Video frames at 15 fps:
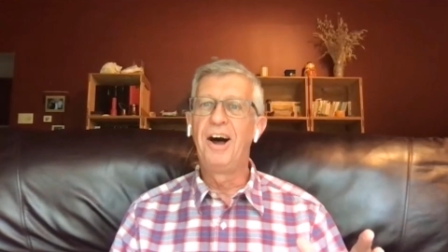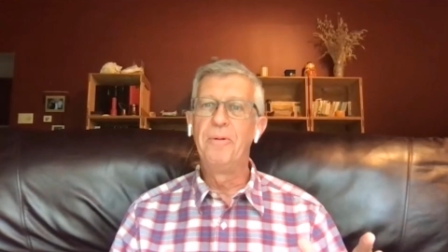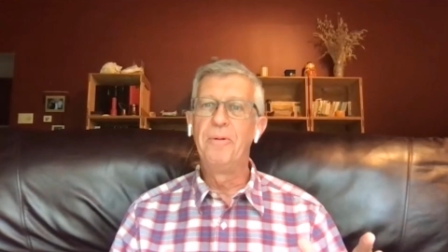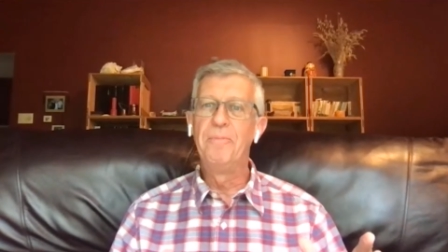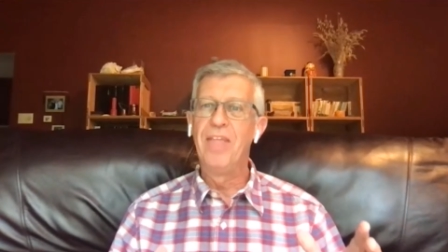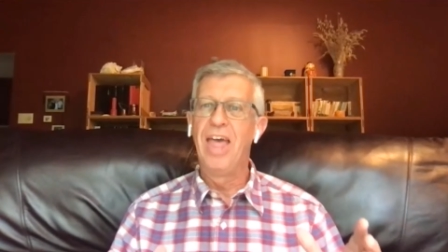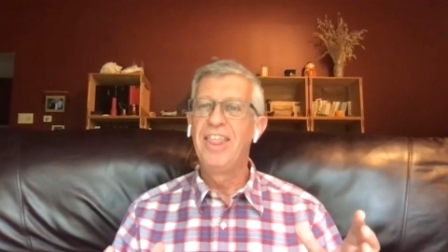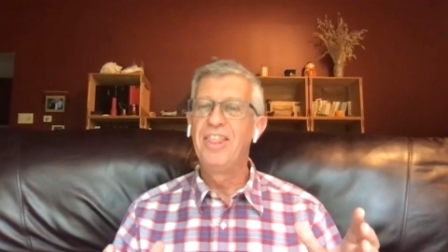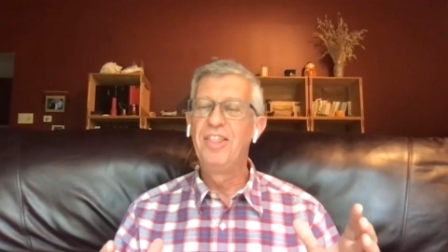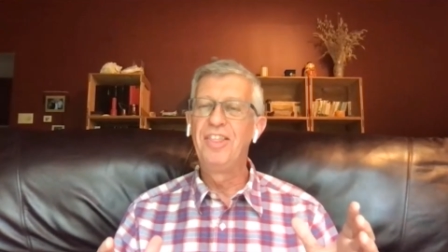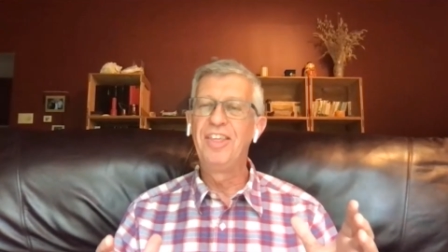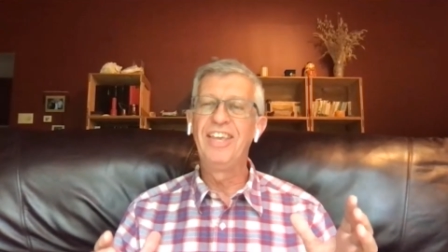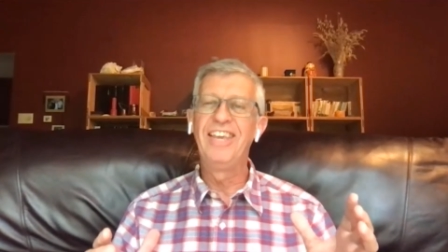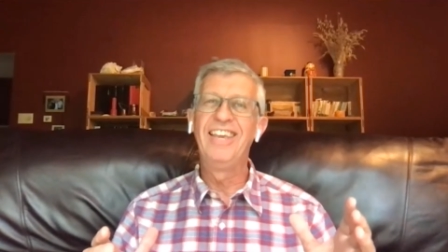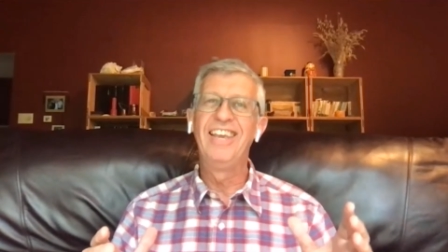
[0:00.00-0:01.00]
um,
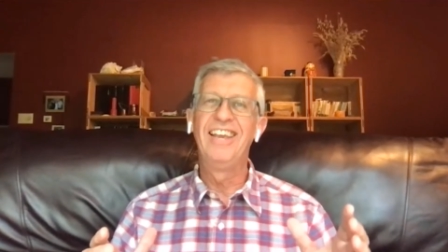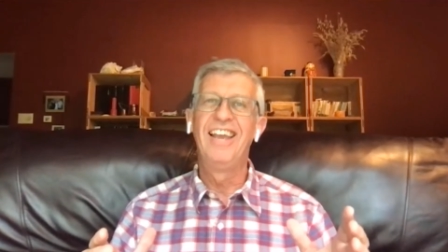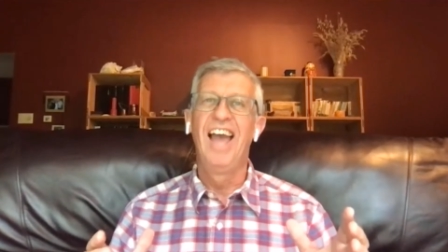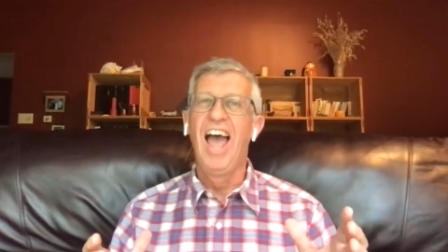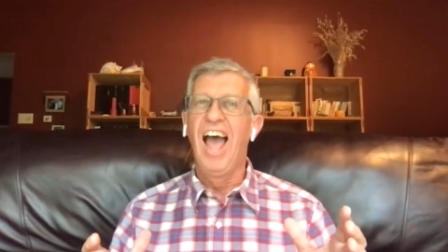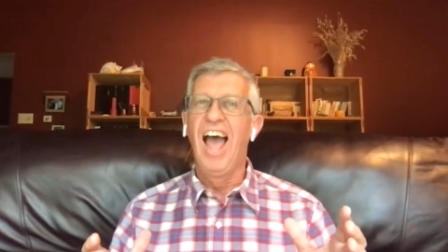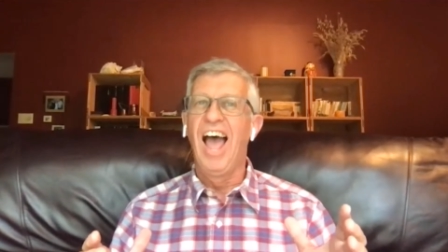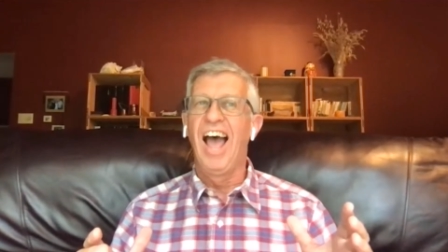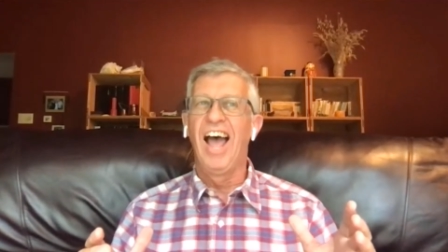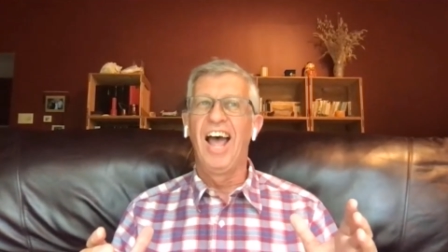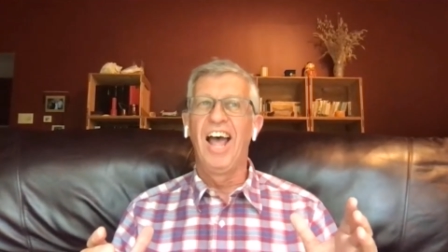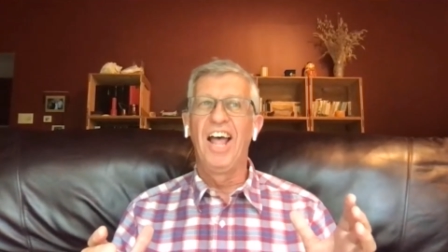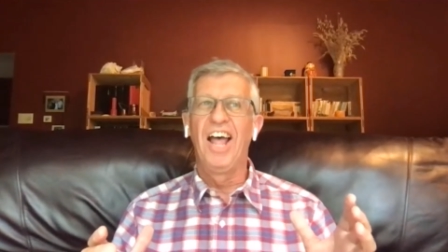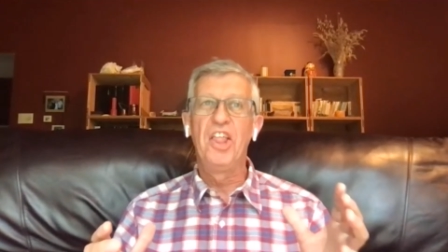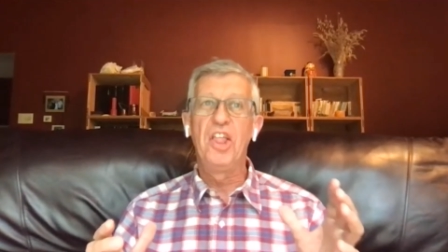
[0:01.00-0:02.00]
the
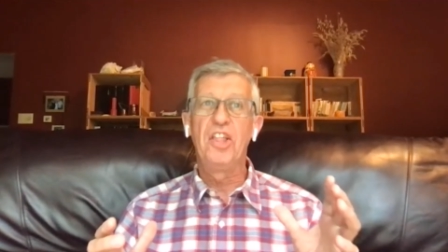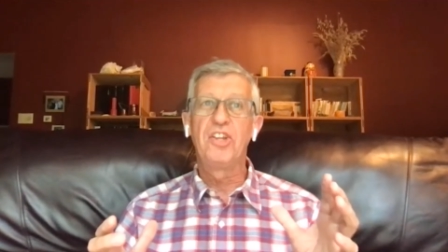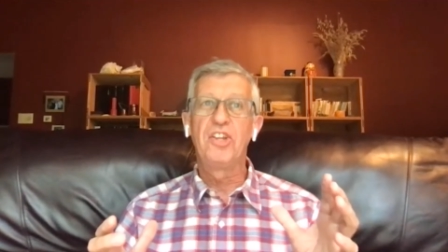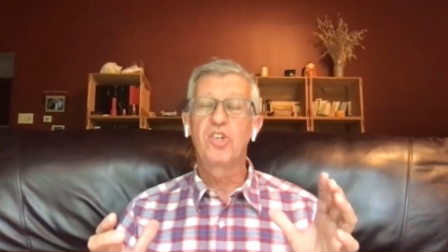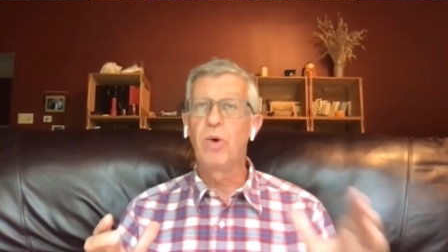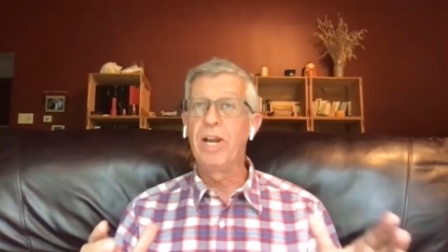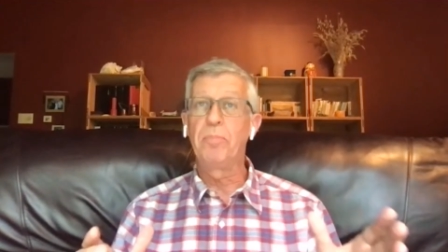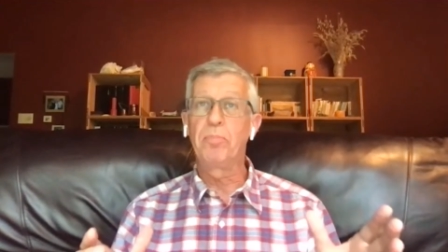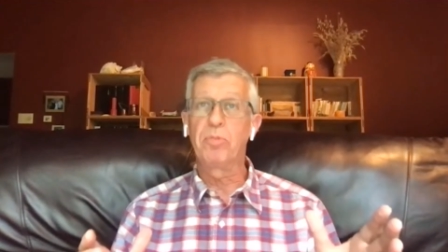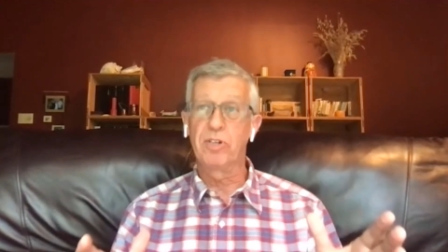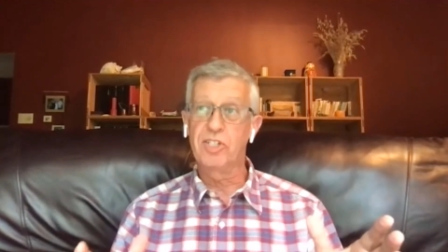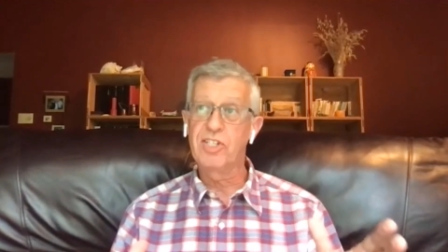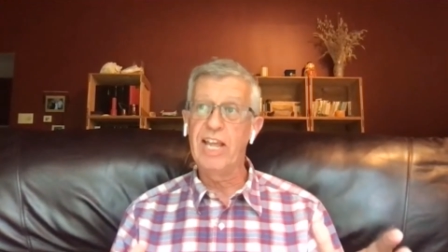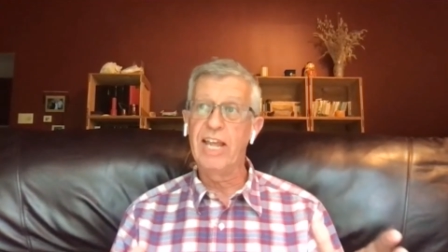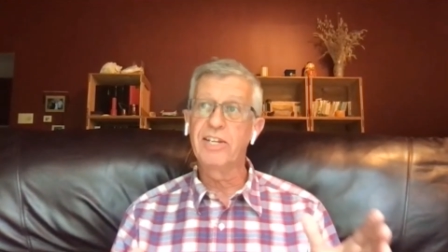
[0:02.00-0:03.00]

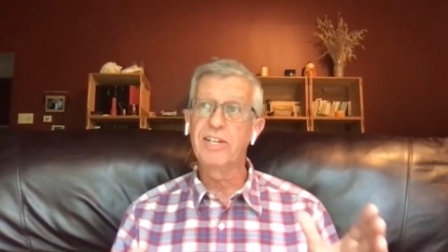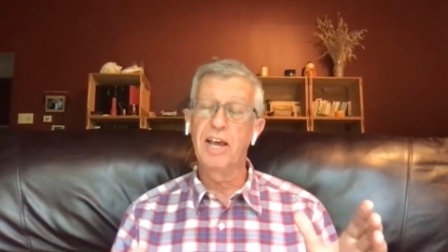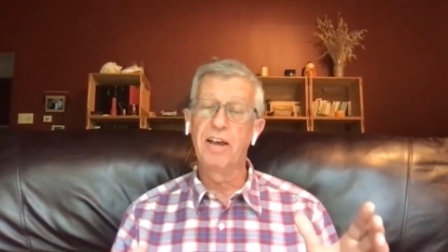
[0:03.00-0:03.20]
20%